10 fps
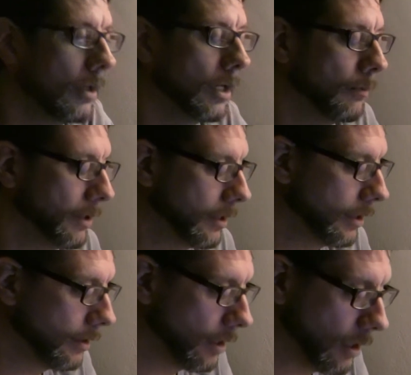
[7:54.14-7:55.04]
about,
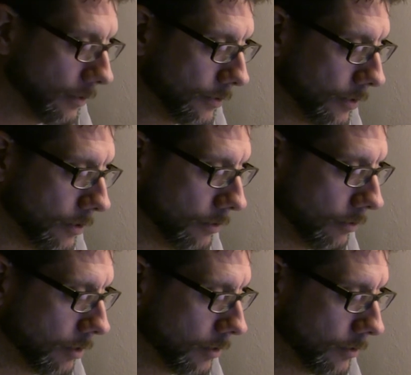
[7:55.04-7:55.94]
and also
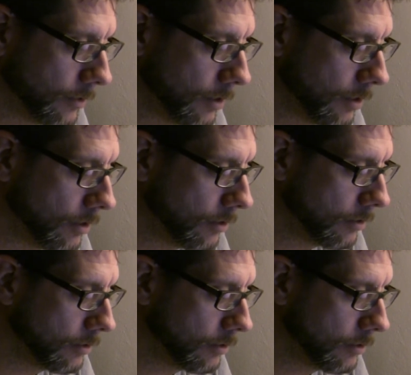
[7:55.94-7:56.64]
consider